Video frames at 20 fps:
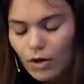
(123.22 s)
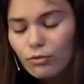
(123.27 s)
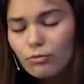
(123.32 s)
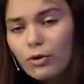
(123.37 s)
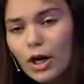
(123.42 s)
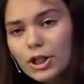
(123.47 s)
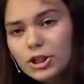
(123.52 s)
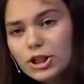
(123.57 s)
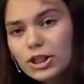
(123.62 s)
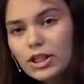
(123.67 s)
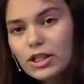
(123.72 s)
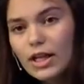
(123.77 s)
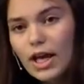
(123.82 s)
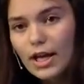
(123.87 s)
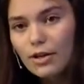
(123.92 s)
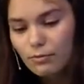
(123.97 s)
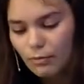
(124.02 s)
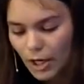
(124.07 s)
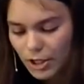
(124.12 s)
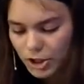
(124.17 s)
Russians
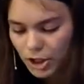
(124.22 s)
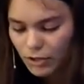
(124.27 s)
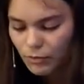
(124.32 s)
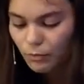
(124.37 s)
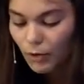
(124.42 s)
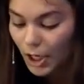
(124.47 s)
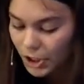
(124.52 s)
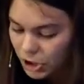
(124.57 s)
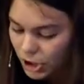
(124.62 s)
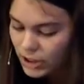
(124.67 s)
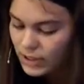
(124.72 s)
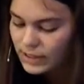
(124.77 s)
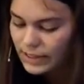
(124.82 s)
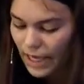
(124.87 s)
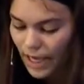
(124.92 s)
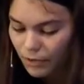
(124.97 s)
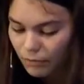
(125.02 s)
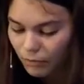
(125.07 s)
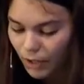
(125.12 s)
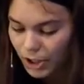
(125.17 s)

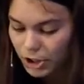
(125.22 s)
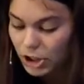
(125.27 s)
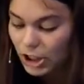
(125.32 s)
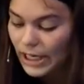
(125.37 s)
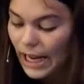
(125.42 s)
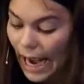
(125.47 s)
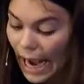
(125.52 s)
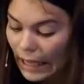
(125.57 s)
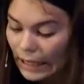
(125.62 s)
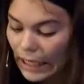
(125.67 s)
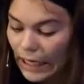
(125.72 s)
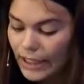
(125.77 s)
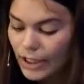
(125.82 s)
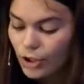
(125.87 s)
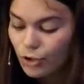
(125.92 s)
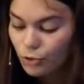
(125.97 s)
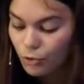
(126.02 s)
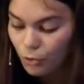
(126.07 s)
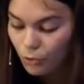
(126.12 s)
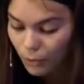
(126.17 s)
and Russian
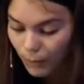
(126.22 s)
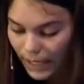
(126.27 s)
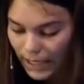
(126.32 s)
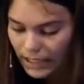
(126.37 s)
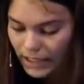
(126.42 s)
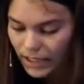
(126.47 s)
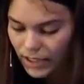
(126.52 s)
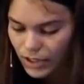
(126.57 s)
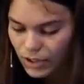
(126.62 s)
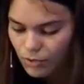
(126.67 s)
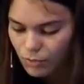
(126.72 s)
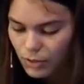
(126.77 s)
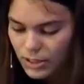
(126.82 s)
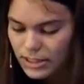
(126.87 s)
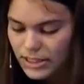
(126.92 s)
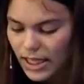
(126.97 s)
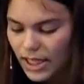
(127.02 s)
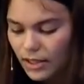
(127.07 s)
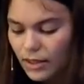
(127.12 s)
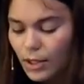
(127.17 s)
allying Ukrainians would
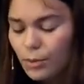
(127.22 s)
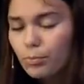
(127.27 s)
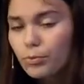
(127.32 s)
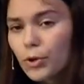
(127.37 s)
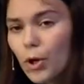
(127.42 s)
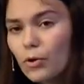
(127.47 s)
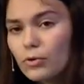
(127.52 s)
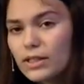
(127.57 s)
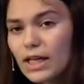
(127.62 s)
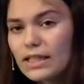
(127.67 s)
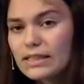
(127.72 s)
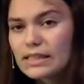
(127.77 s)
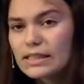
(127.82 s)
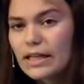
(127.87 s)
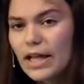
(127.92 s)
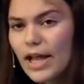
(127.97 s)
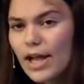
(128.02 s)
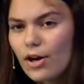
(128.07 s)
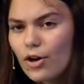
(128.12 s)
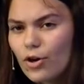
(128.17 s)
take their protests
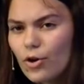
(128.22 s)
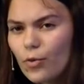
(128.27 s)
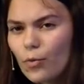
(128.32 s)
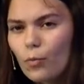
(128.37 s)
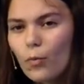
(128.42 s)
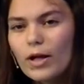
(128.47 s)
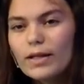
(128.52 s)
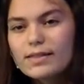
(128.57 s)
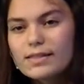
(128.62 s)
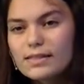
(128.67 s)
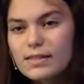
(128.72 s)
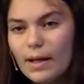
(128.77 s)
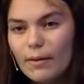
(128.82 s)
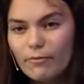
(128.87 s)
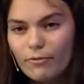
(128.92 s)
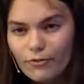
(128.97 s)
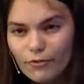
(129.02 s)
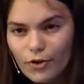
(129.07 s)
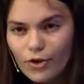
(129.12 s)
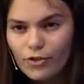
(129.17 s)
and anger one step
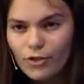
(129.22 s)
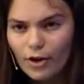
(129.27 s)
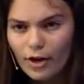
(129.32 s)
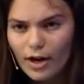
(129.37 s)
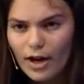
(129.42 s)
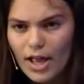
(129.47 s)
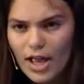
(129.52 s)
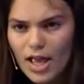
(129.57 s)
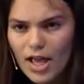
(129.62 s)
further